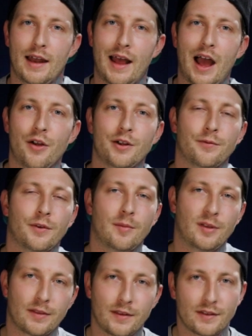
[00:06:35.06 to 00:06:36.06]
and how you're
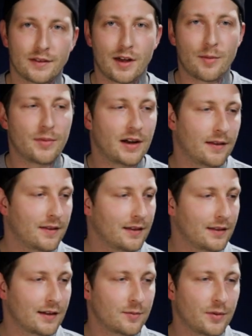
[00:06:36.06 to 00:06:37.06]
framing things up, and I
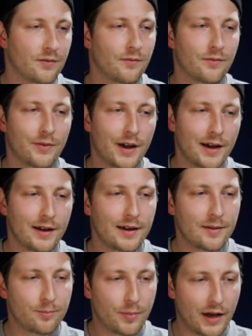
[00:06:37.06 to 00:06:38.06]
think that's been very
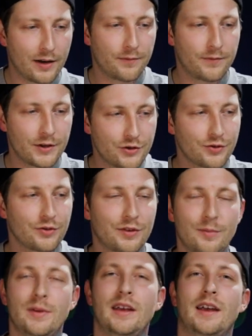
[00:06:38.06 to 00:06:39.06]
beneficial
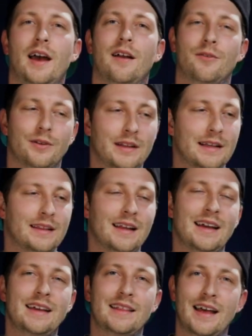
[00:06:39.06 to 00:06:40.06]
to me. I really
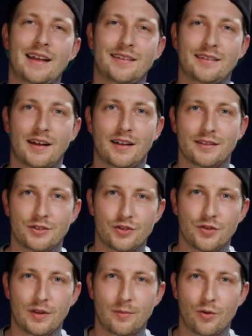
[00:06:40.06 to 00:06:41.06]
like that style of
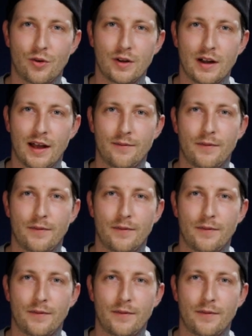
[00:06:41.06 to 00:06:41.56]
shooting more. I